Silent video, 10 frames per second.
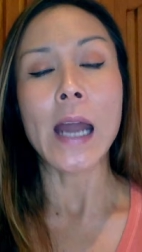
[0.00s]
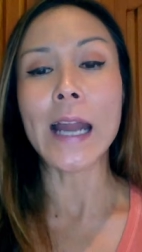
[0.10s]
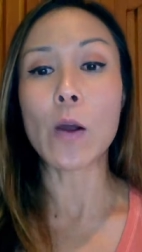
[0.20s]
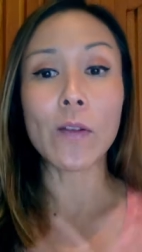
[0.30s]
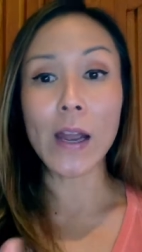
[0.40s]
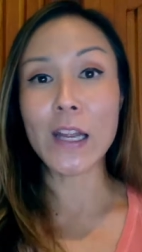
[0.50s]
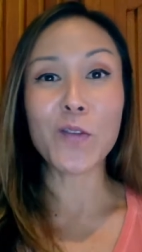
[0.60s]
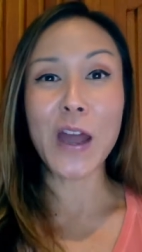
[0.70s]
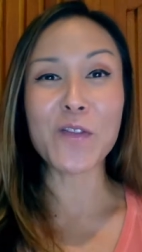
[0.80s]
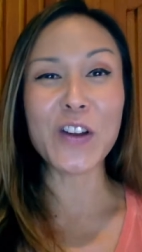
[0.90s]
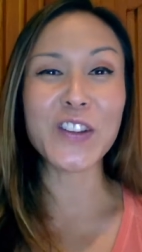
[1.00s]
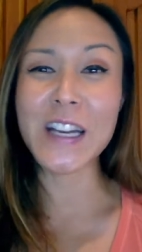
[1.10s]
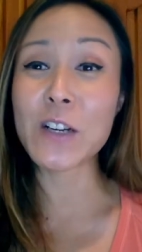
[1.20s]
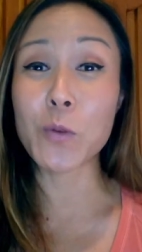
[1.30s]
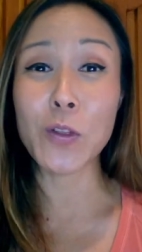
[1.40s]
Now, if any of that
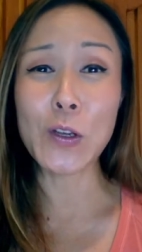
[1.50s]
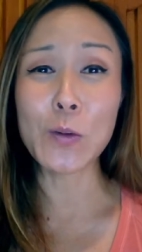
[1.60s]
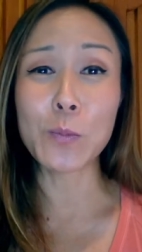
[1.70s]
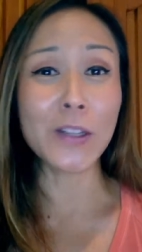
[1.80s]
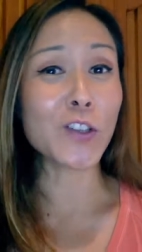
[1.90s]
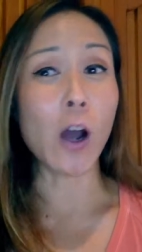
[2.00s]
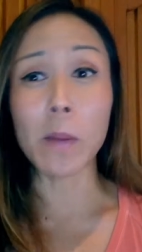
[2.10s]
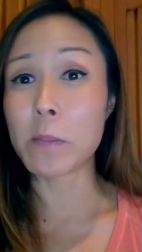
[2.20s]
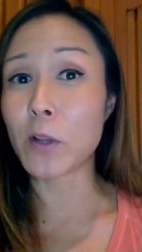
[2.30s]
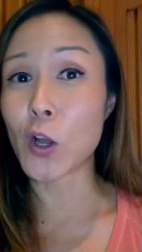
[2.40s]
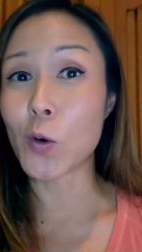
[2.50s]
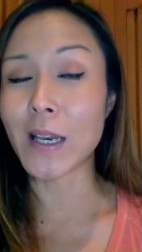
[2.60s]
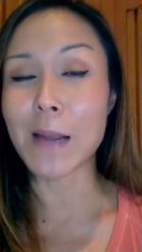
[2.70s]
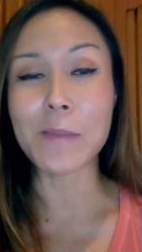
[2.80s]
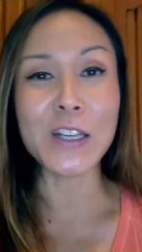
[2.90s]
resonated with you, please comment below and
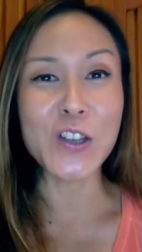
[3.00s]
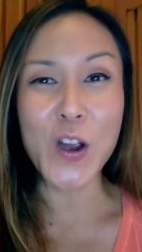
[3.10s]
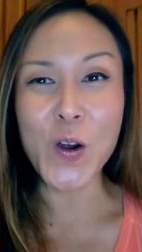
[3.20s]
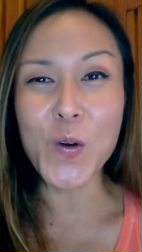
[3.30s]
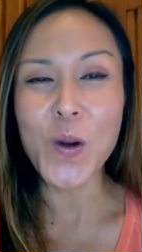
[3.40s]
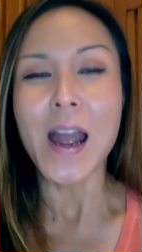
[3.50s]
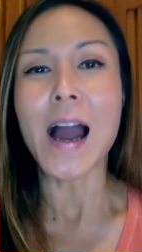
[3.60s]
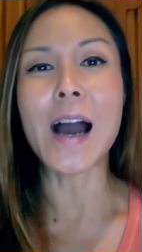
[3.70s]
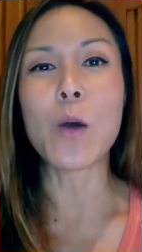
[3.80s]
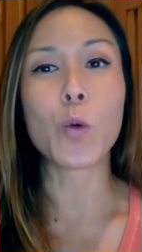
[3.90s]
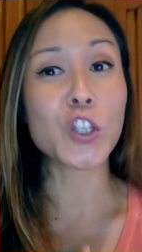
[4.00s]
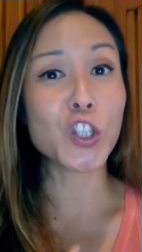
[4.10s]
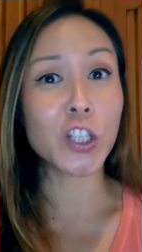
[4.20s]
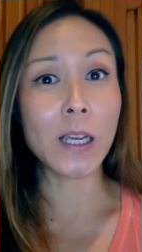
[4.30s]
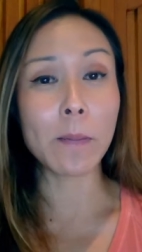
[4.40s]
let me know
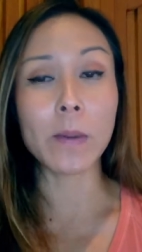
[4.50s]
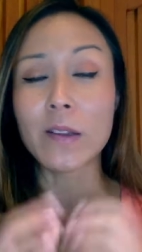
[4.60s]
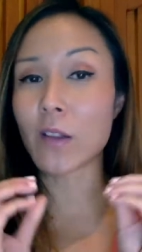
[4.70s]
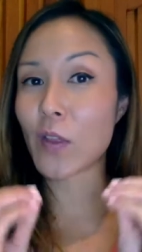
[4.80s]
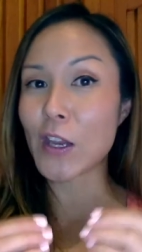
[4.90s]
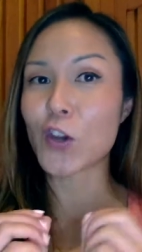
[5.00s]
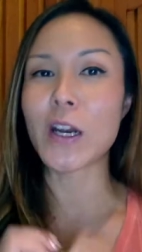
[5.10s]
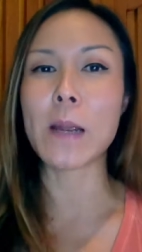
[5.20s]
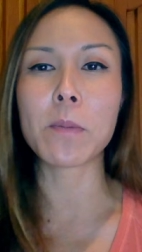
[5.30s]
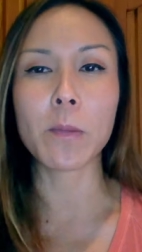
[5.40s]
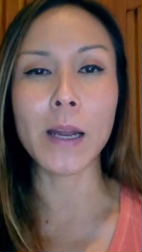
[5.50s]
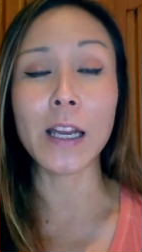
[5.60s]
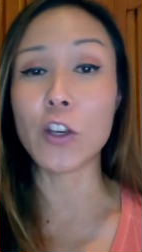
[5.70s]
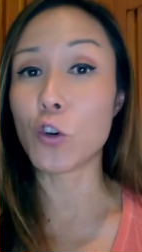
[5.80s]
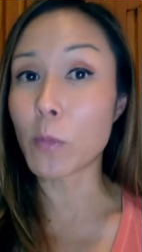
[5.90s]
which tip is the thing you're going to implement
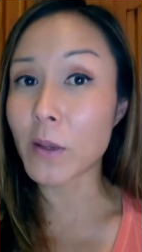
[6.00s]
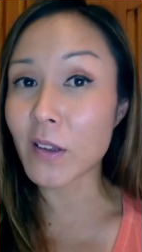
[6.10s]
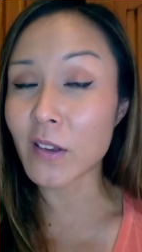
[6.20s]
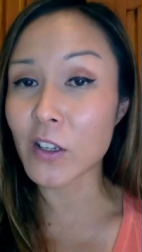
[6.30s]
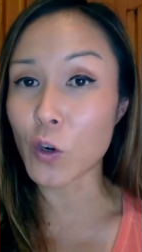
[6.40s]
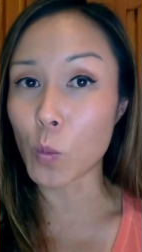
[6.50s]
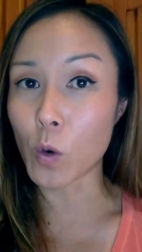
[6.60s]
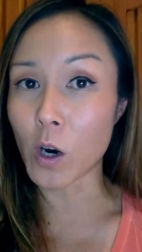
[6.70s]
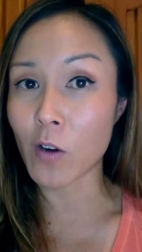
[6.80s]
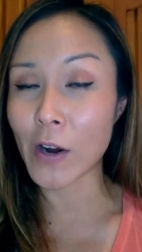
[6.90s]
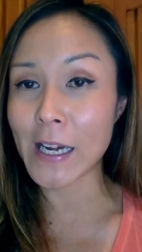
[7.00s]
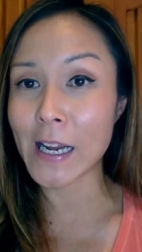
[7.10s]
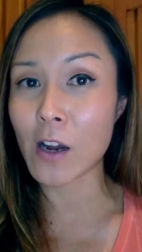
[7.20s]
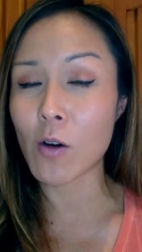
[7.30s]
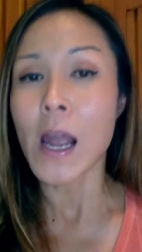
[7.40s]
in your business and your work right
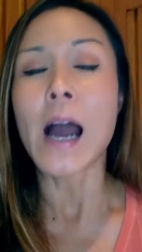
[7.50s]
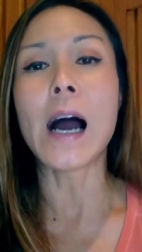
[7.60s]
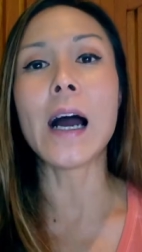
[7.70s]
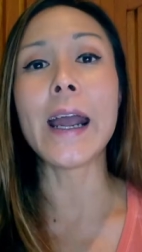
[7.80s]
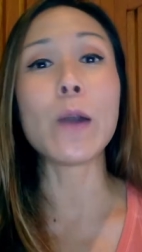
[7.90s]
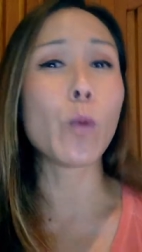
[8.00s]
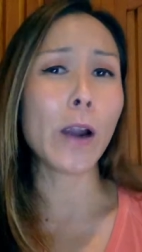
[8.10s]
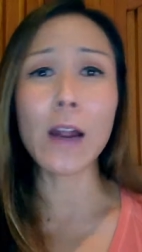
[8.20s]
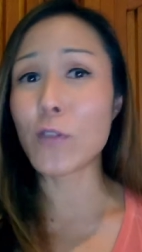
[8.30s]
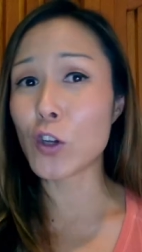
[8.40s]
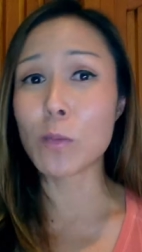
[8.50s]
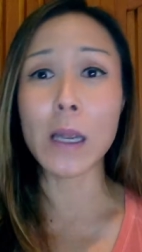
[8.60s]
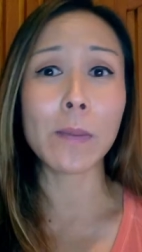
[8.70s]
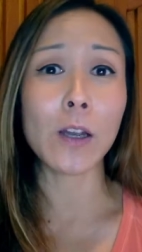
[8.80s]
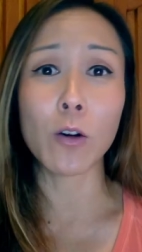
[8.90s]
now. And where have you
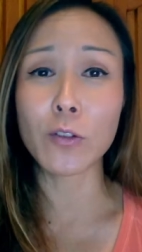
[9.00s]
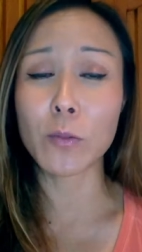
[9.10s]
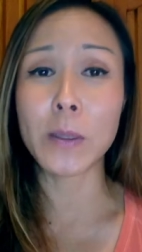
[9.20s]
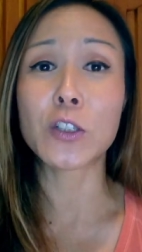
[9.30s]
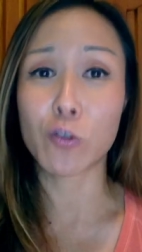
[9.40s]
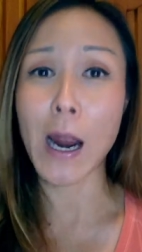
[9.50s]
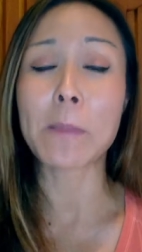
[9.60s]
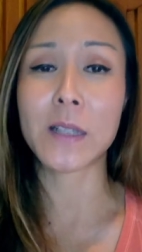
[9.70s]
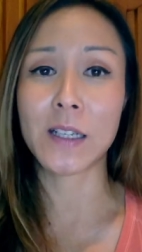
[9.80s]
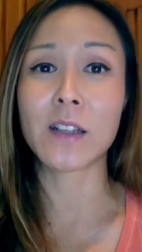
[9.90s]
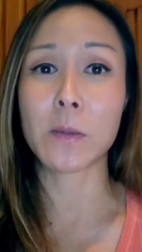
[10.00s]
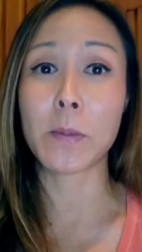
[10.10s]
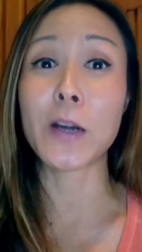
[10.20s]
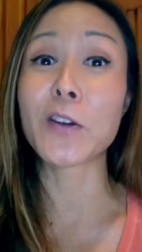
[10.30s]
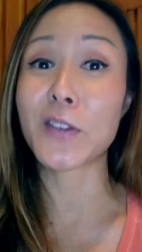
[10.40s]
maybe also been trapped in the
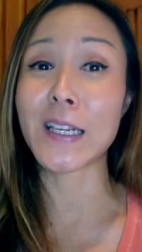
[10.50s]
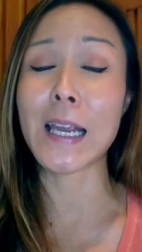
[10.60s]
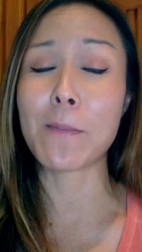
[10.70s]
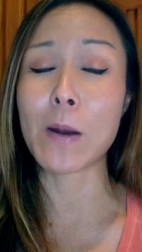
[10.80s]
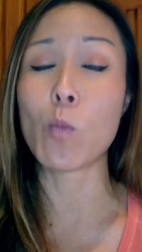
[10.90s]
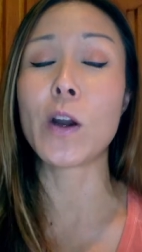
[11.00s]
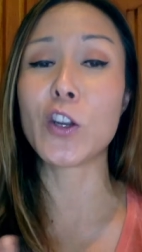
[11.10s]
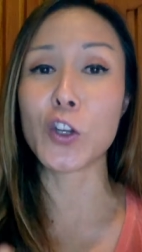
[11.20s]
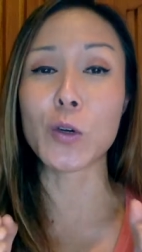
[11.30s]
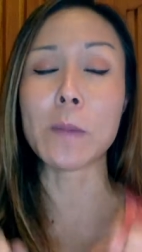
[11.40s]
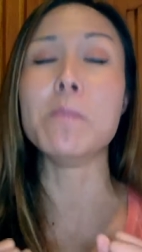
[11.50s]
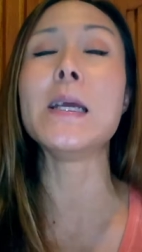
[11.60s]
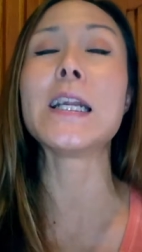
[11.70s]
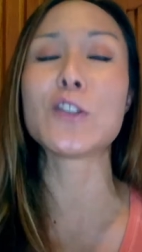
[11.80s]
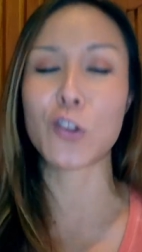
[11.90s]
comparison game, and what are you
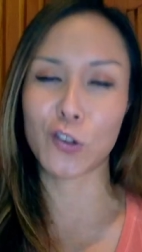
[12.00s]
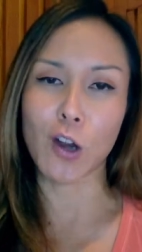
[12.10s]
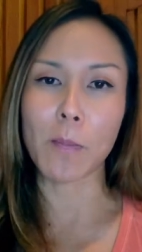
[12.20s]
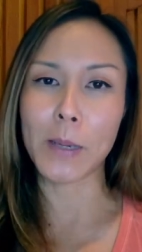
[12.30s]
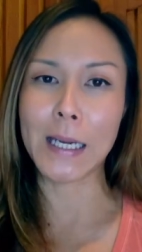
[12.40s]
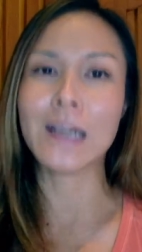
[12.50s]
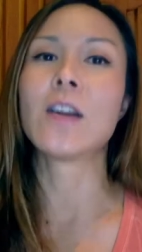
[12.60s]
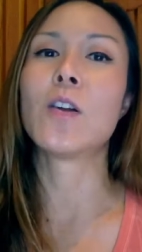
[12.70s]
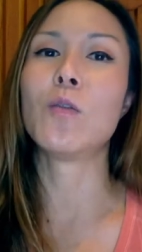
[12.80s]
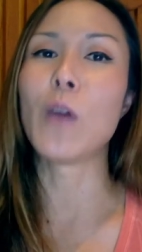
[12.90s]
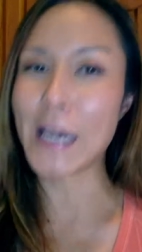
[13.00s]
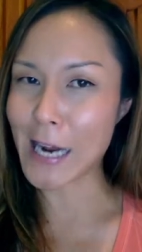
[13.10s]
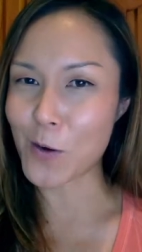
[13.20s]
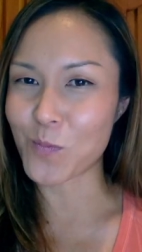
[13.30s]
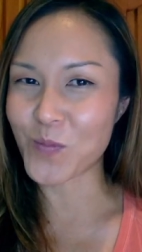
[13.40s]
committing to stopping right
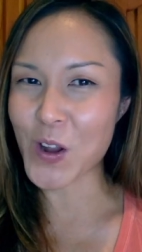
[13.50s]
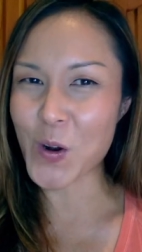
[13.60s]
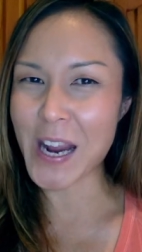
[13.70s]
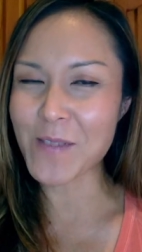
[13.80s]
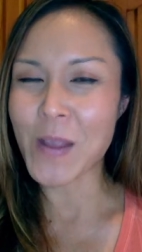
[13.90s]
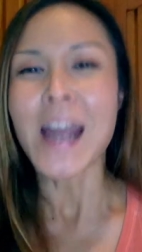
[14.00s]
now? Okay.